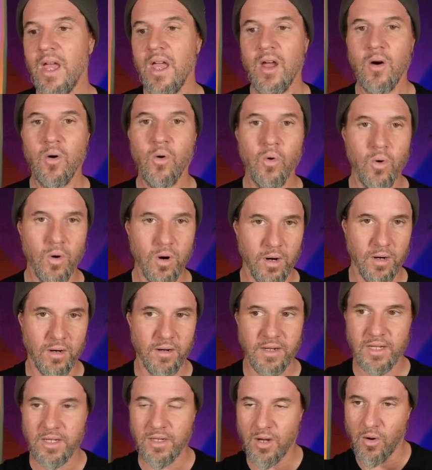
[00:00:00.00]

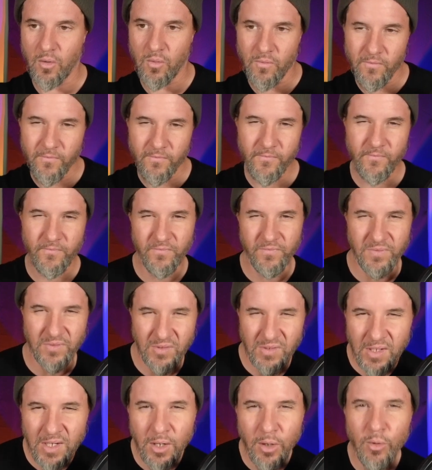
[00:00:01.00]
or you know
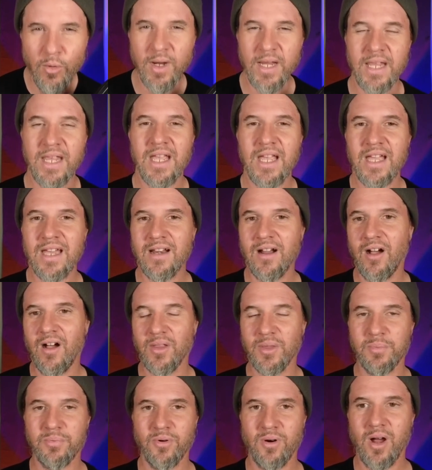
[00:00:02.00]
zeroing in
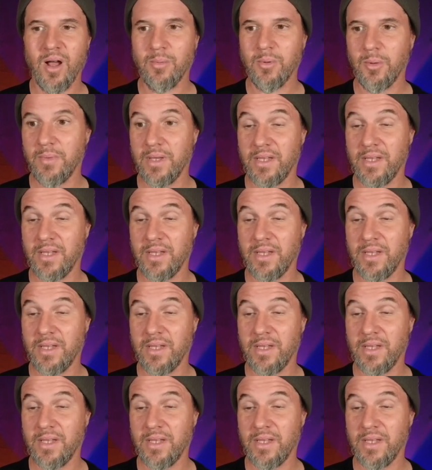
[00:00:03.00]
on the problem